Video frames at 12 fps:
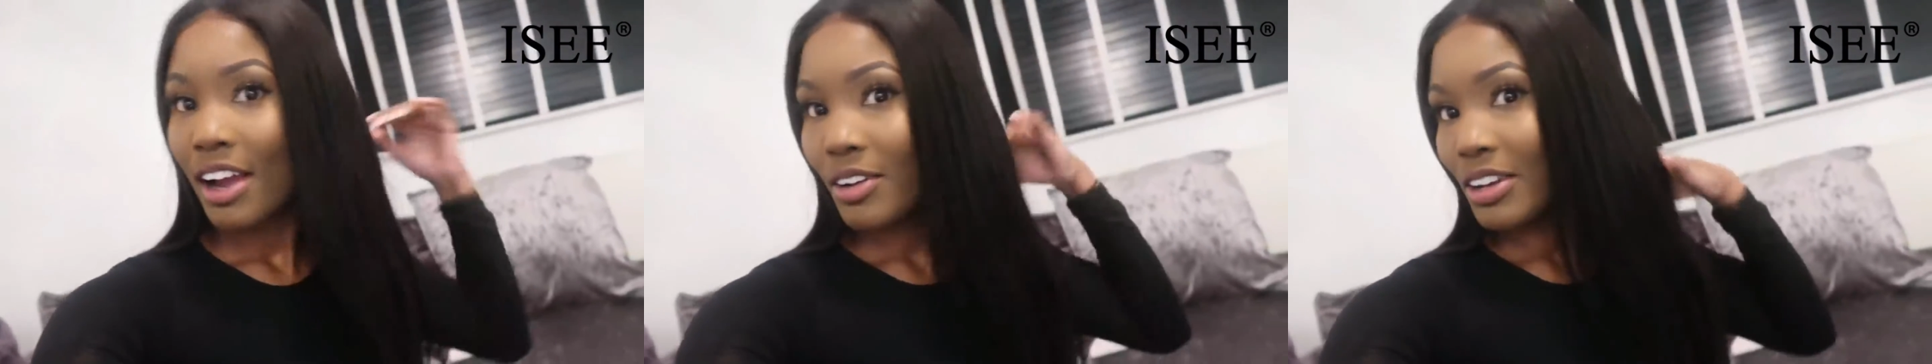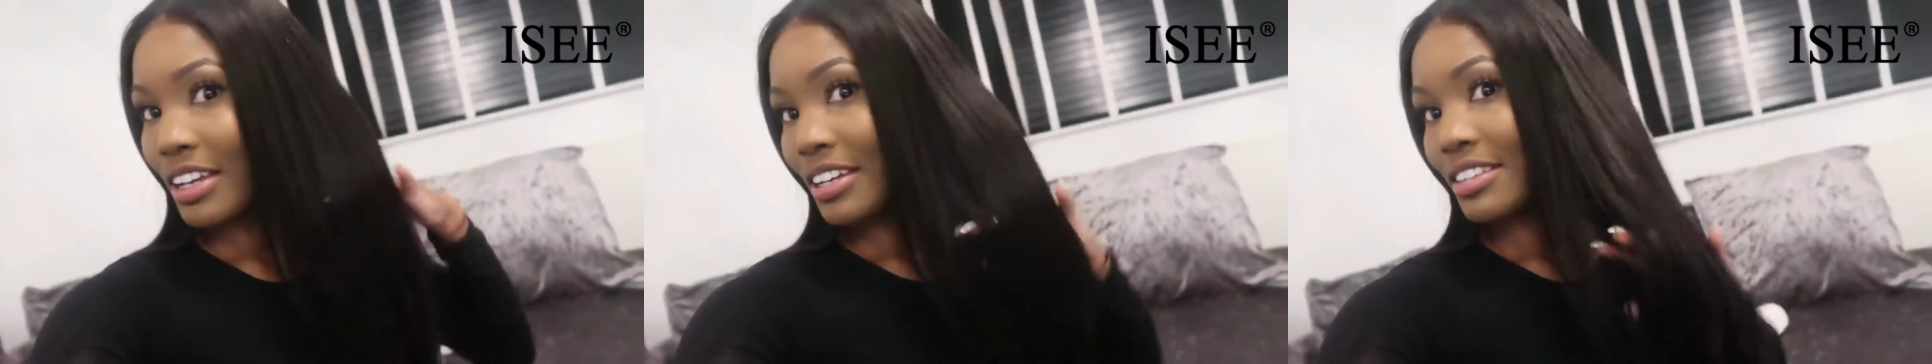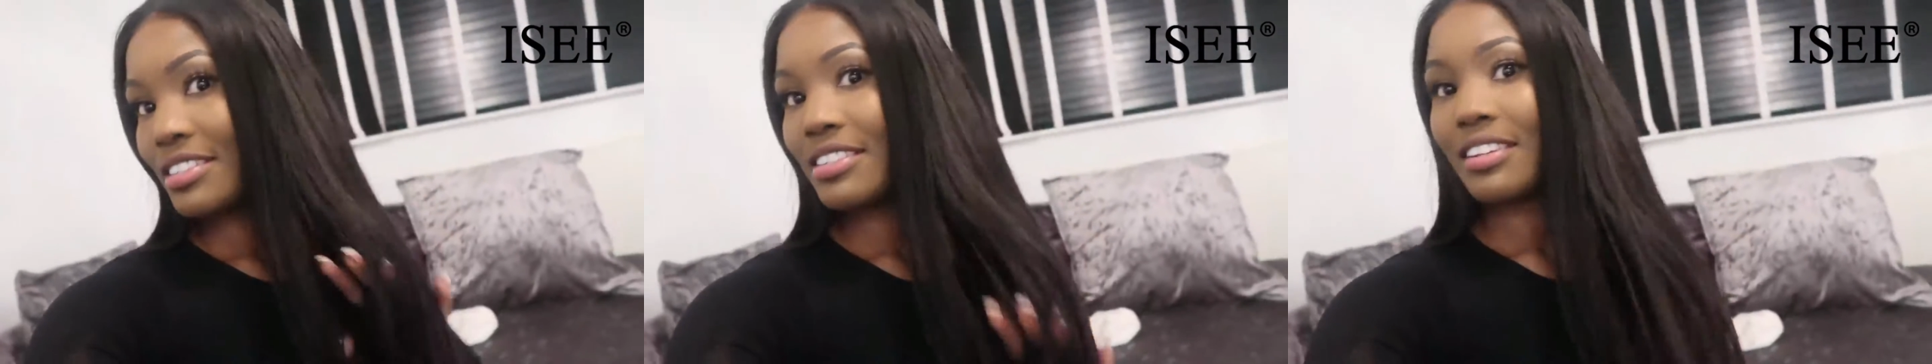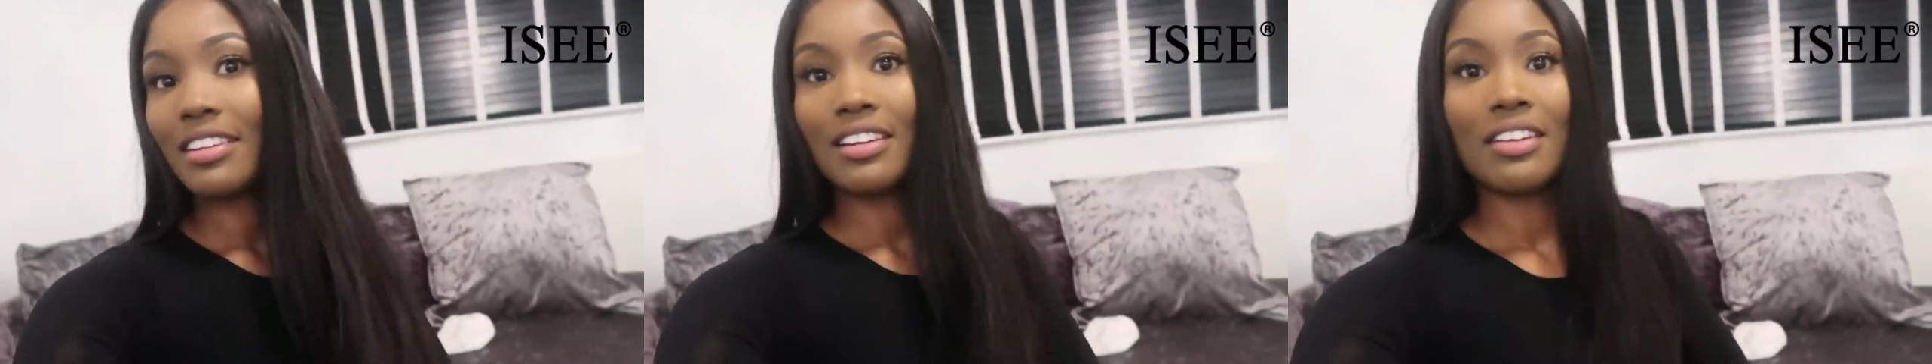how it
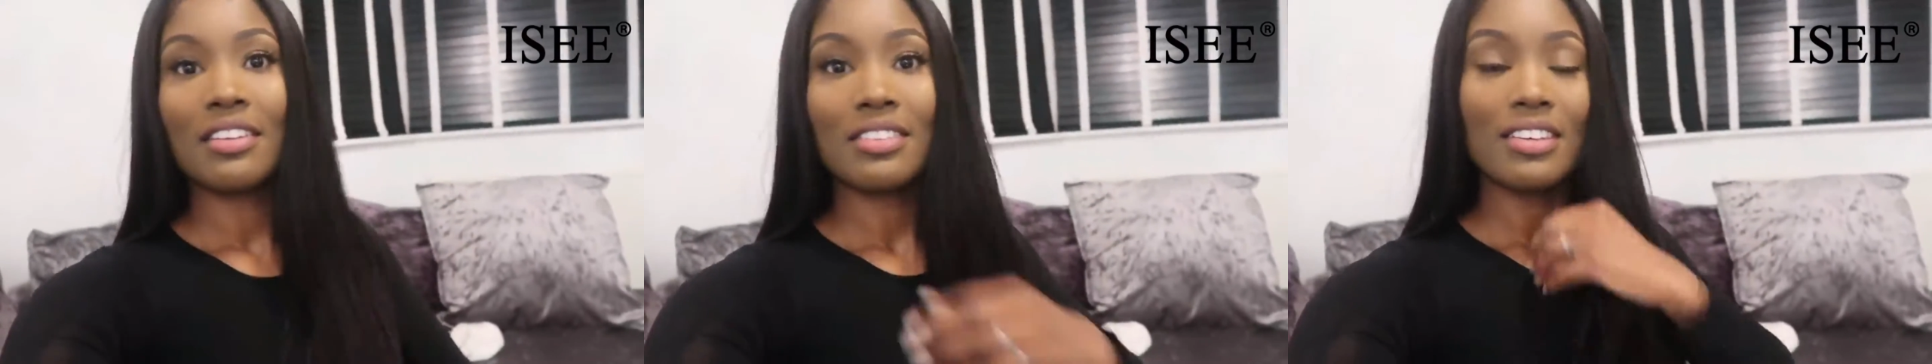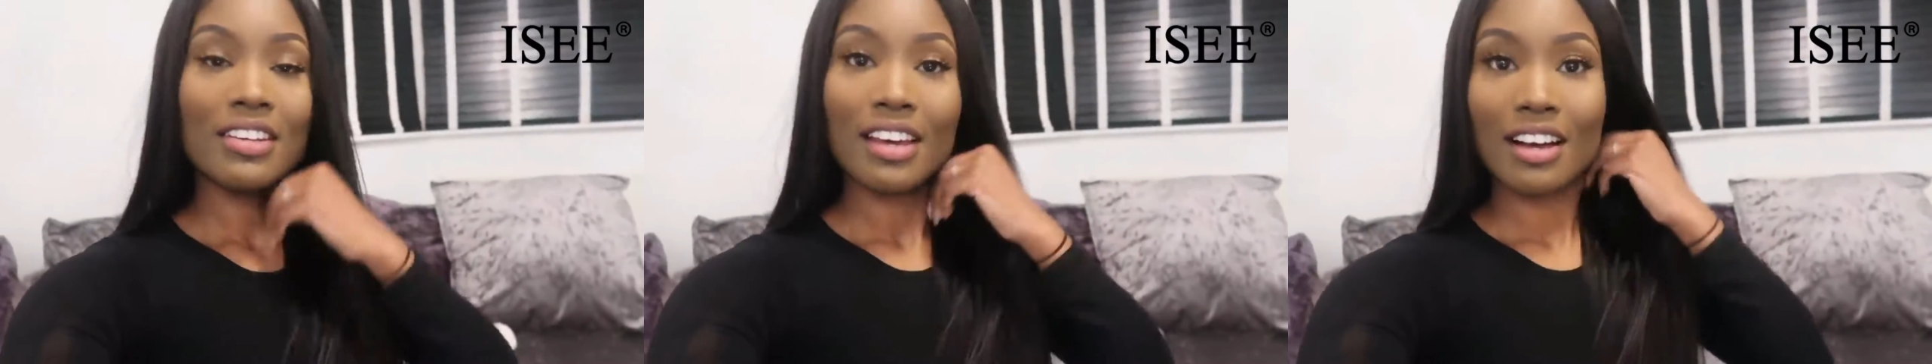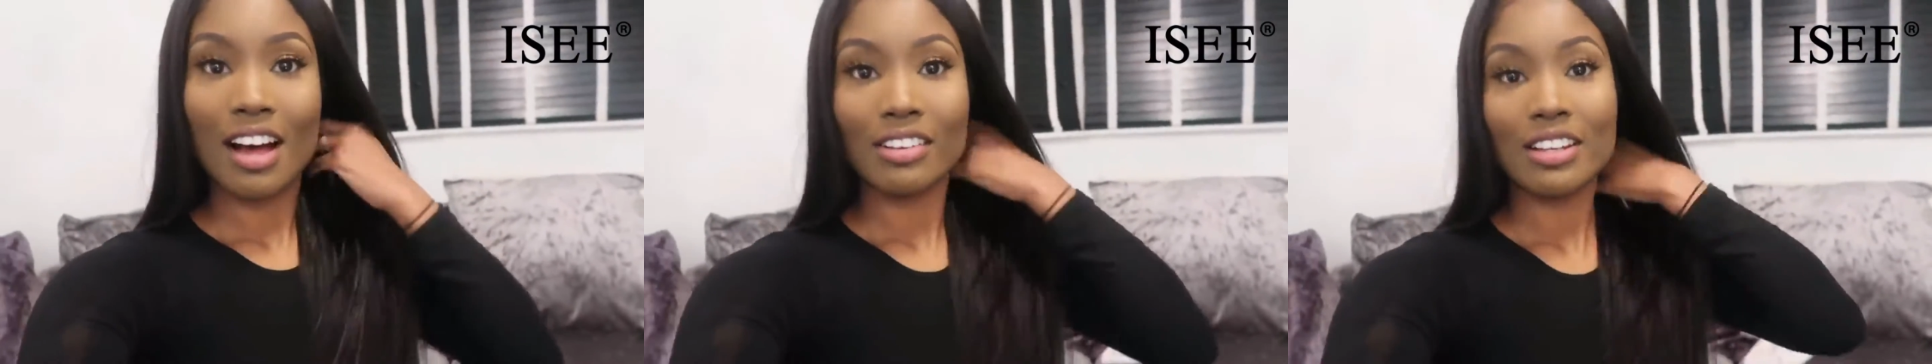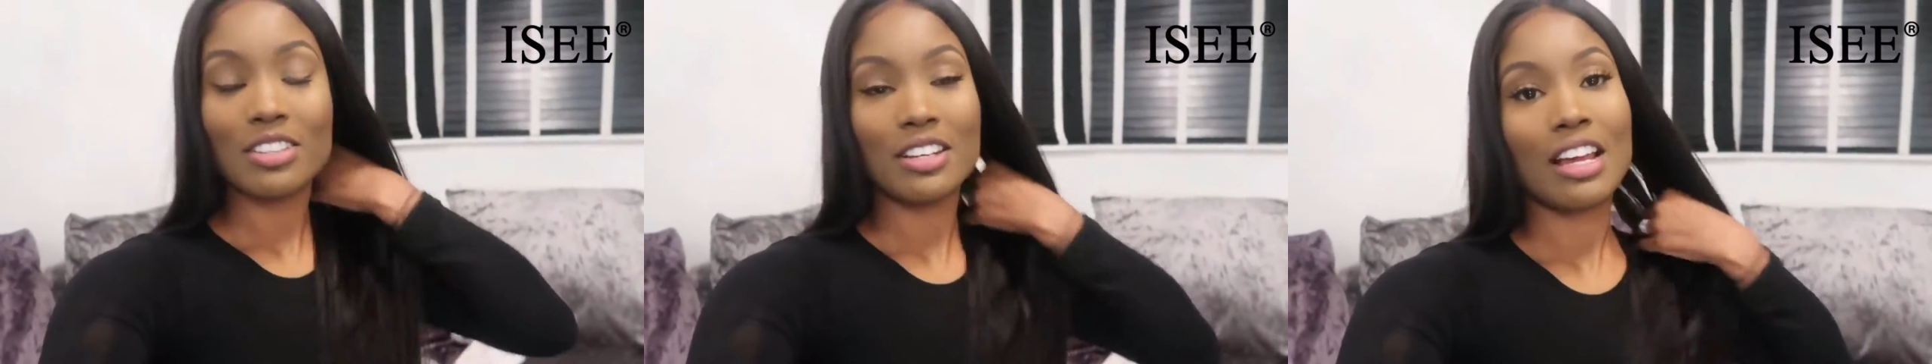is so yeah i
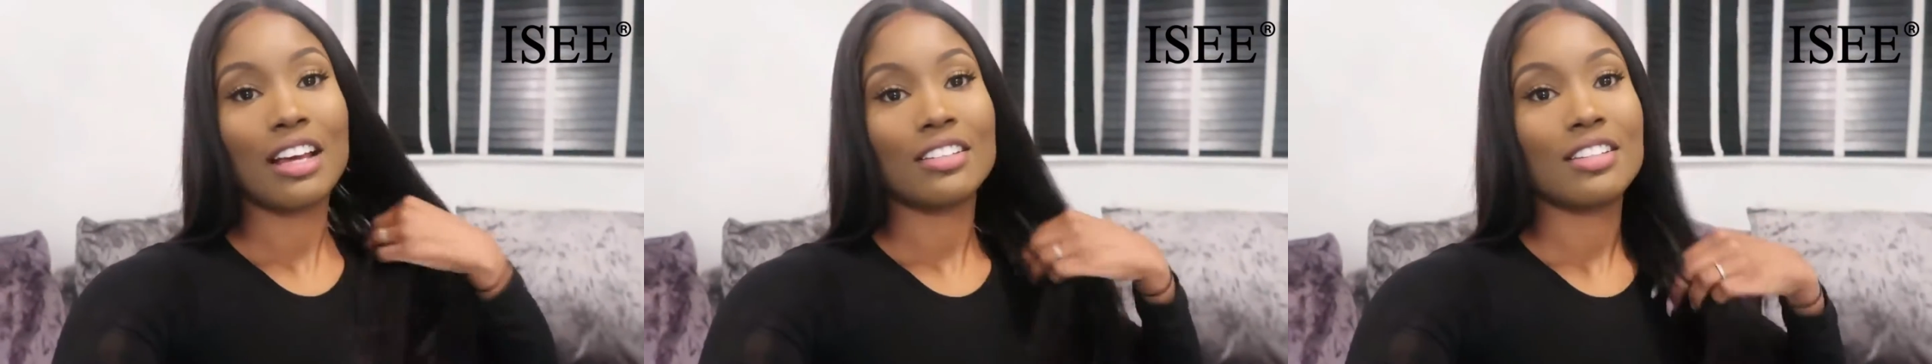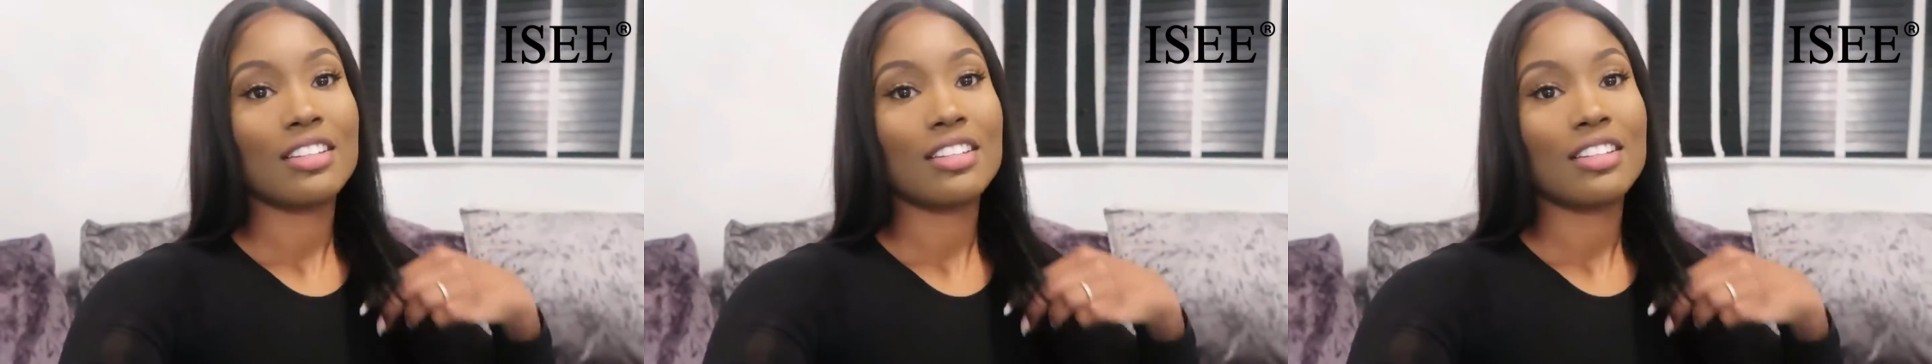literally had